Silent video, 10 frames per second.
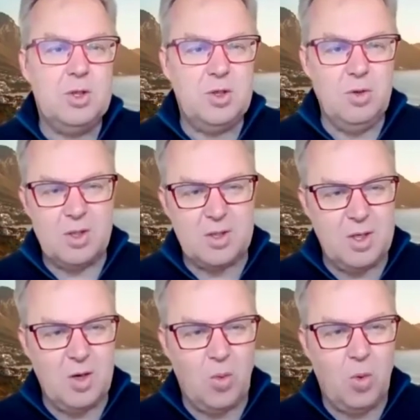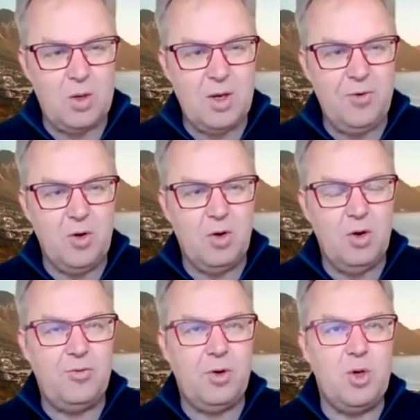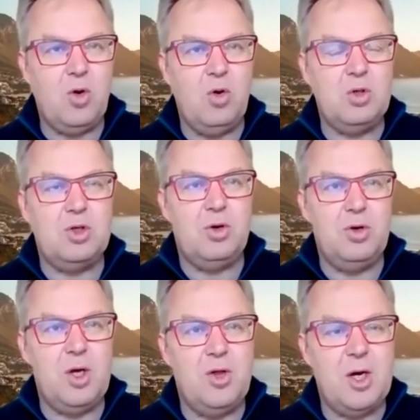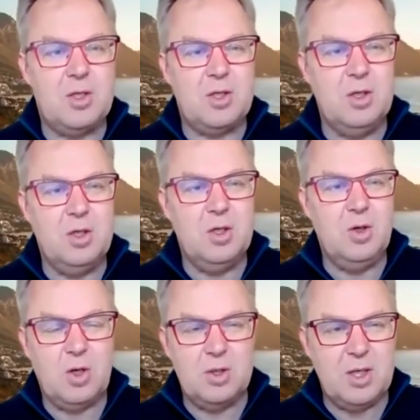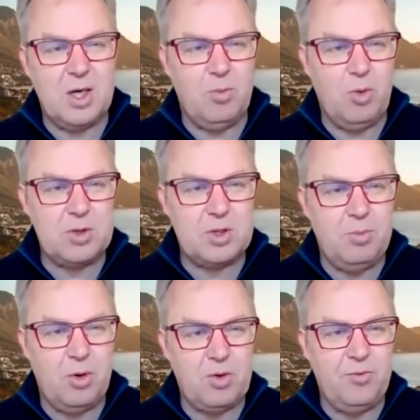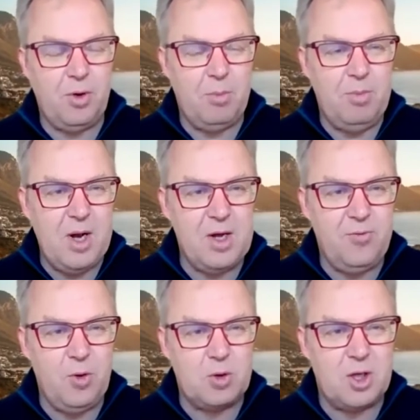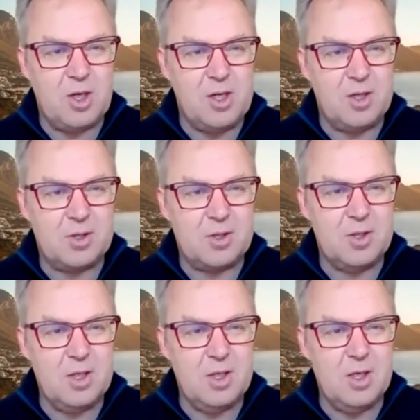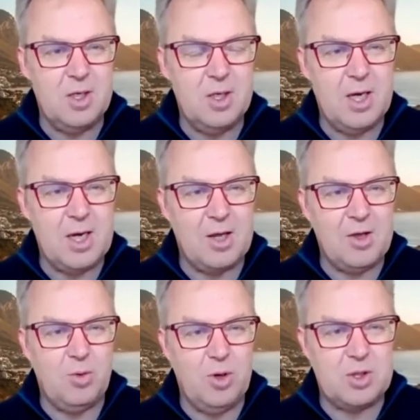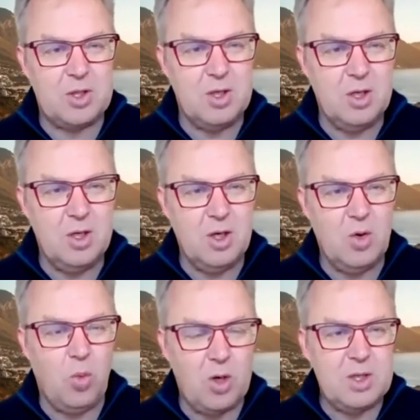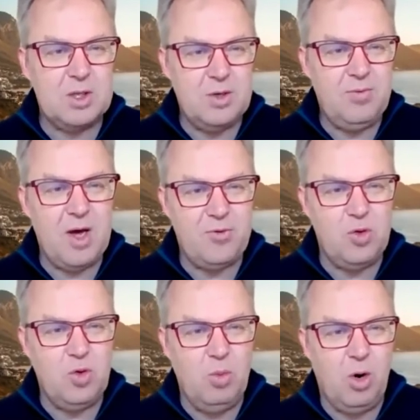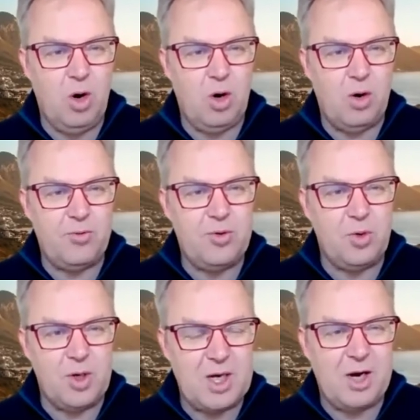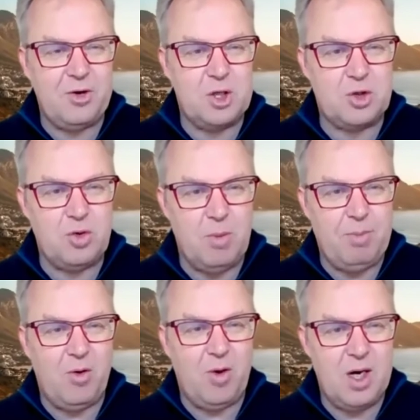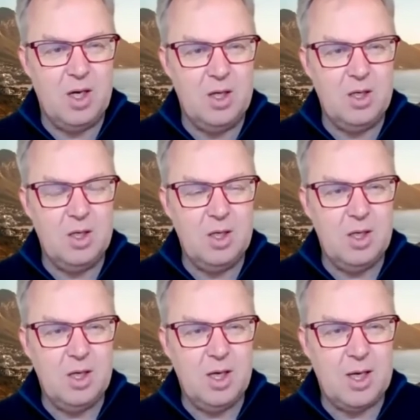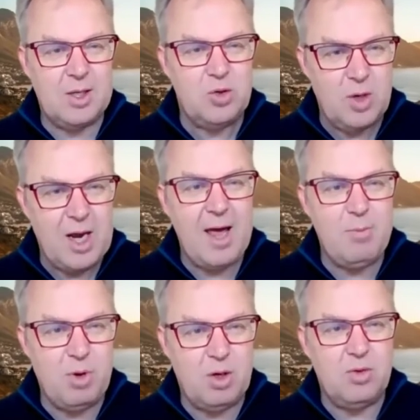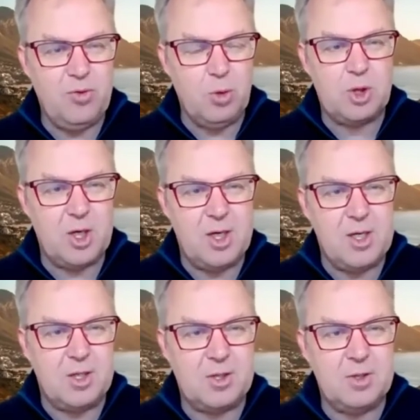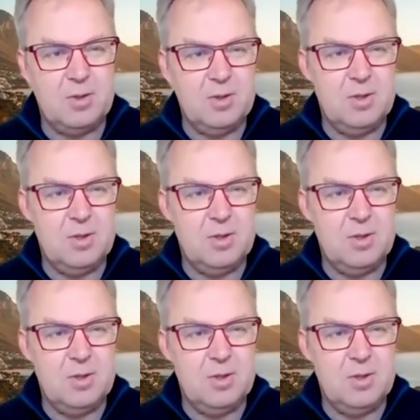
Stuart, what have you learned from your own journey that you consider most important for building future leaders? In other words, what is it we have to do more of to encourage, to empower, to enable future leaders?